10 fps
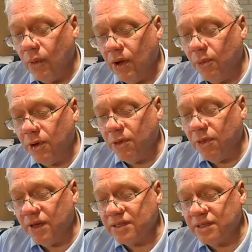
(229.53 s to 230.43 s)
well
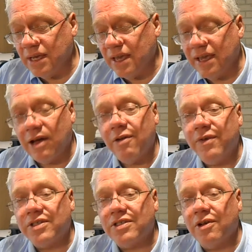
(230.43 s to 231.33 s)
worth seeking out
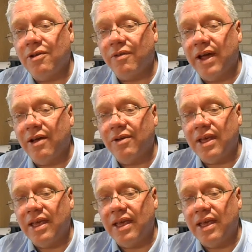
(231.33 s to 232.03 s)
if it's still around